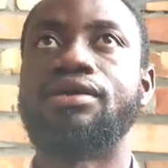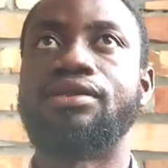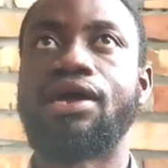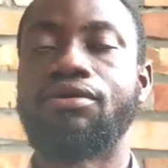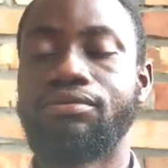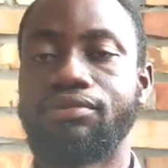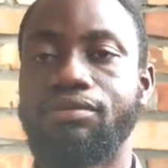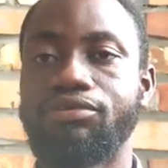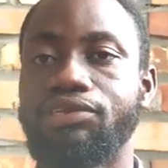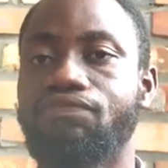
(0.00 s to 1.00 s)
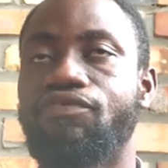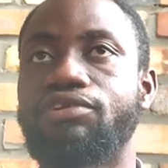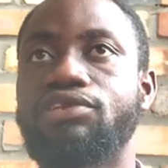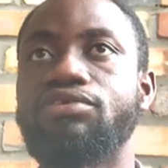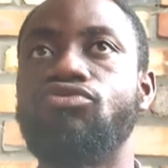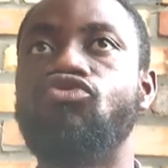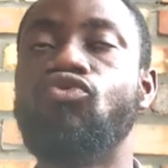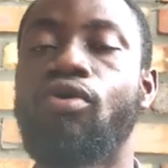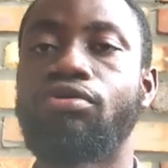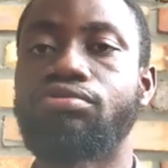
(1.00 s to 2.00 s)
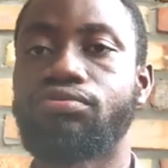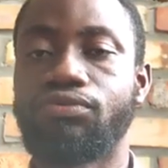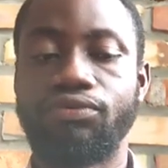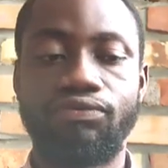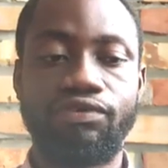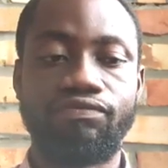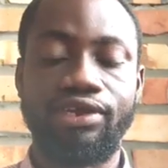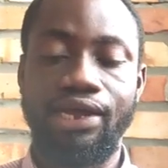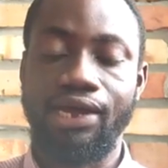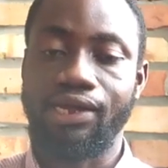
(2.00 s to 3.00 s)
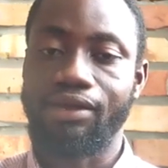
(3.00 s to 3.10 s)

now, the British fought two wars with the uh,